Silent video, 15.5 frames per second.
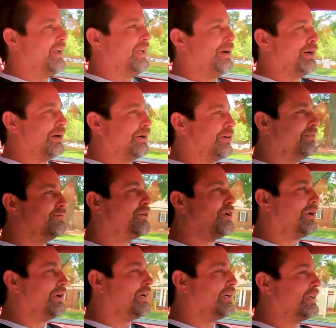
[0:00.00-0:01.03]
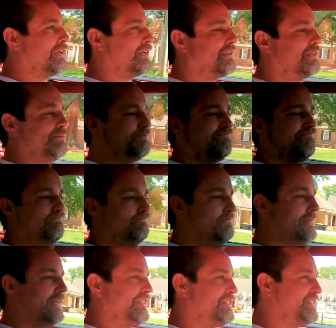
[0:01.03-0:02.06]
era of car.
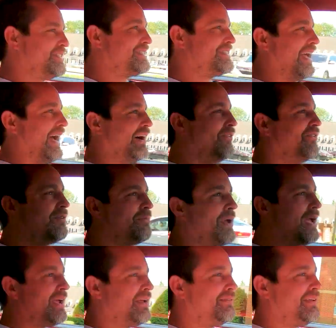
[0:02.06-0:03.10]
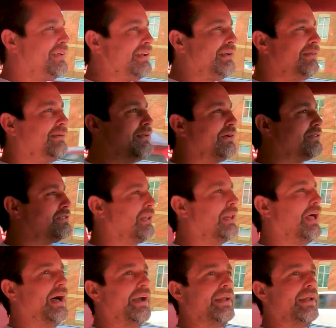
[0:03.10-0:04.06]
It just sounds amazing. There's a lot